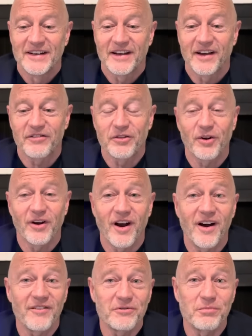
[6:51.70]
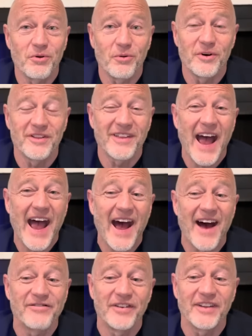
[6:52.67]
if they're comfortable with
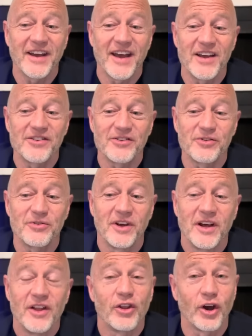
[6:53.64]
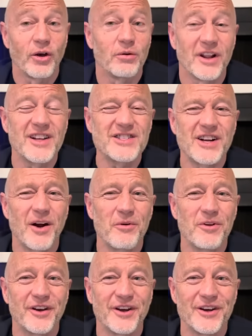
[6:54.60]
half of the cases, the, well, let's start
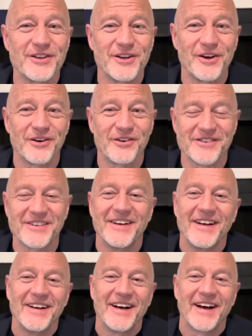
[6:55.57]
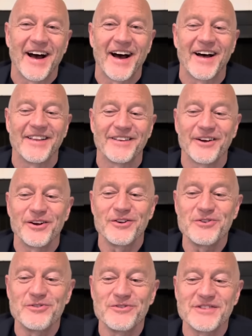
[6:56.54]
with the good news. Uh, the
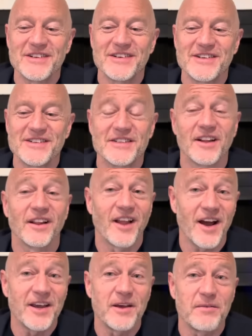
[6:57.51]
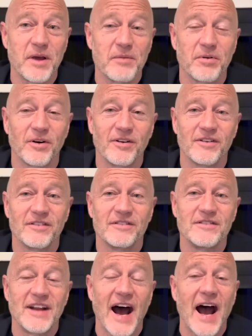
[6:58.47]
good news is the lucky people
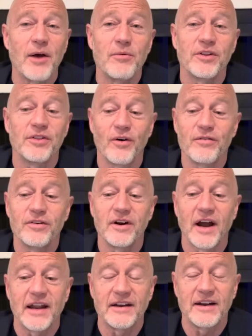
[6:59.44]
die with over at